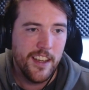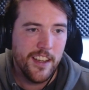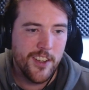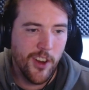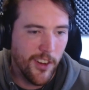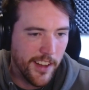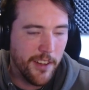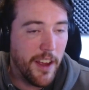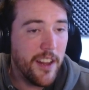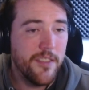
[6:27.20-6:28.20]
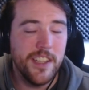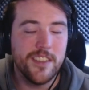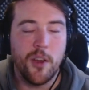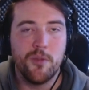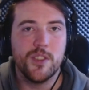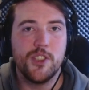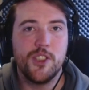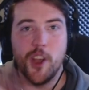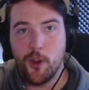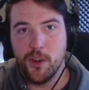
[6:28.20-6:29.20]
currently relevant, don't
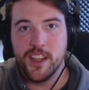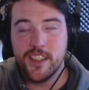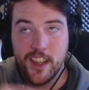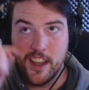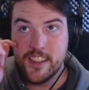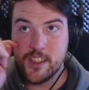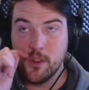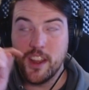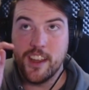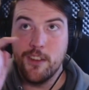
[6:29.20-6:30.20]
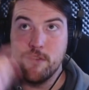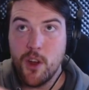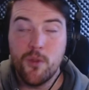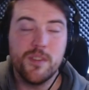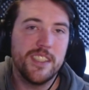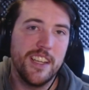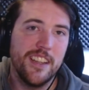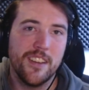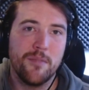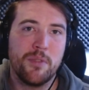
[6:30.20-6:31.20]
show it, so that you don't see
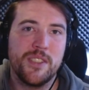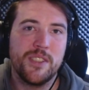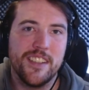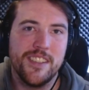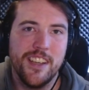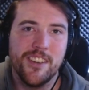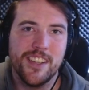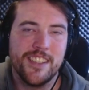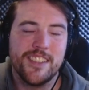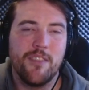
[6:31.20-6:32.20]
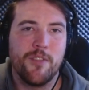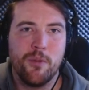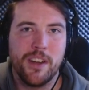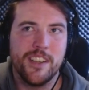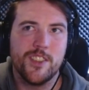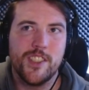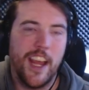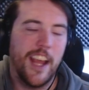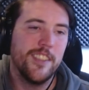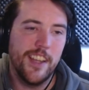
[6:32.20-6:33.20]
the percent shield except for when it's
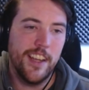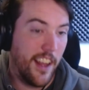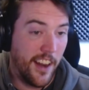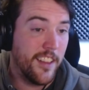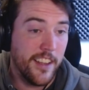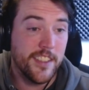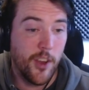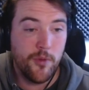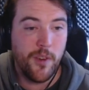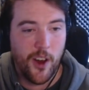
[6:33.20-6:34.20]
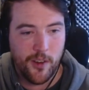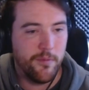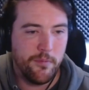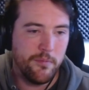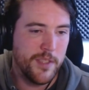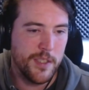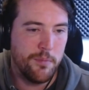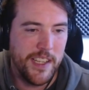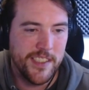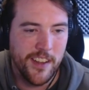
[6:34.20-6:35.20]
changing. And I think so far, just
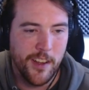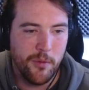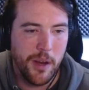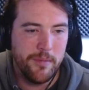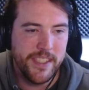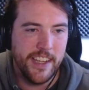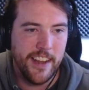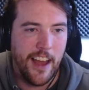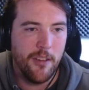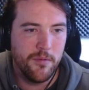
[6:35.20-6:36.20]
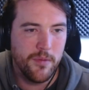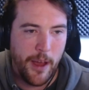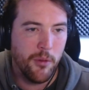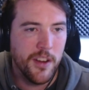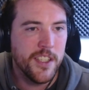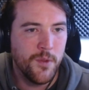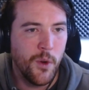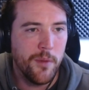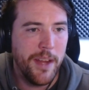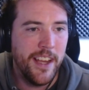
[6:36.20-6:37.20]
based on like what I'm seeing, that works
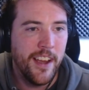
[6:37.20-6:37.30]
for me.